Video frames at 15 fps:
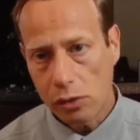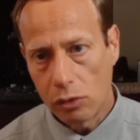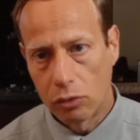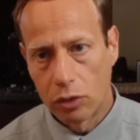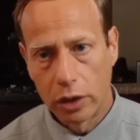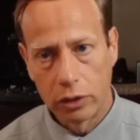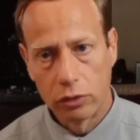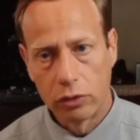
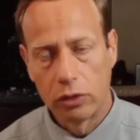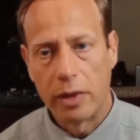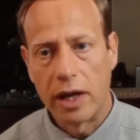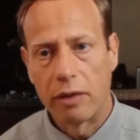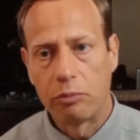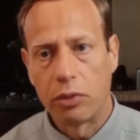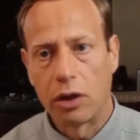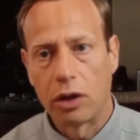where like little
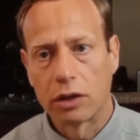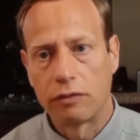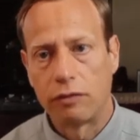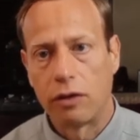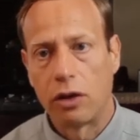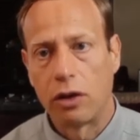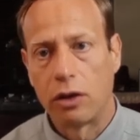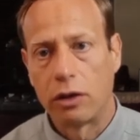math blocks
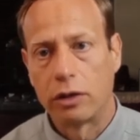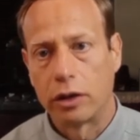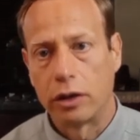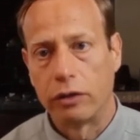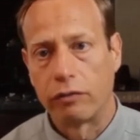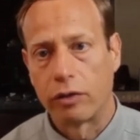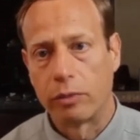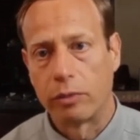fall
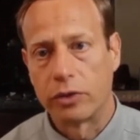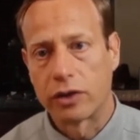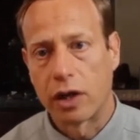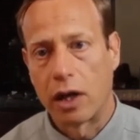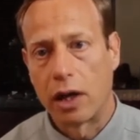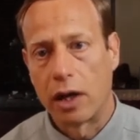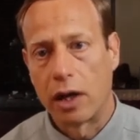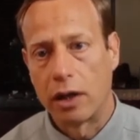in from the
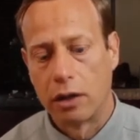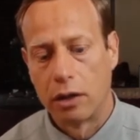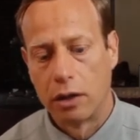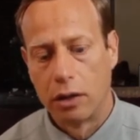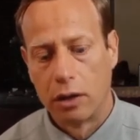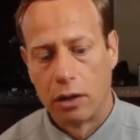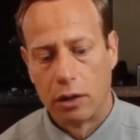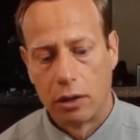sky.
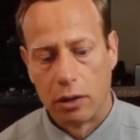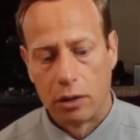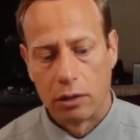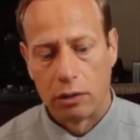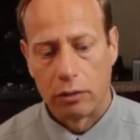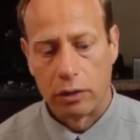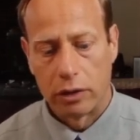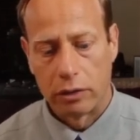
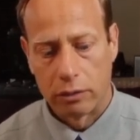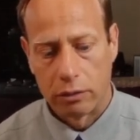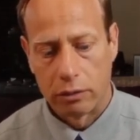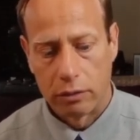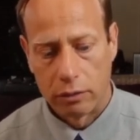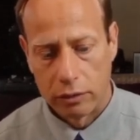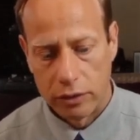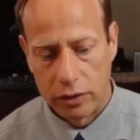Well,
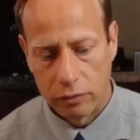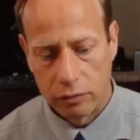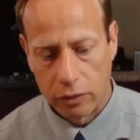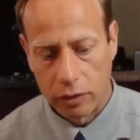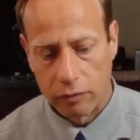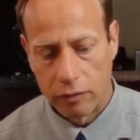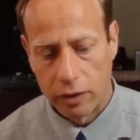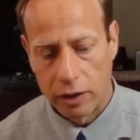let's see if
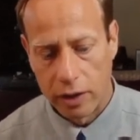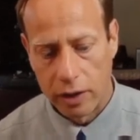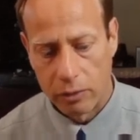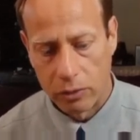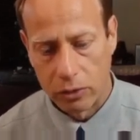we can find that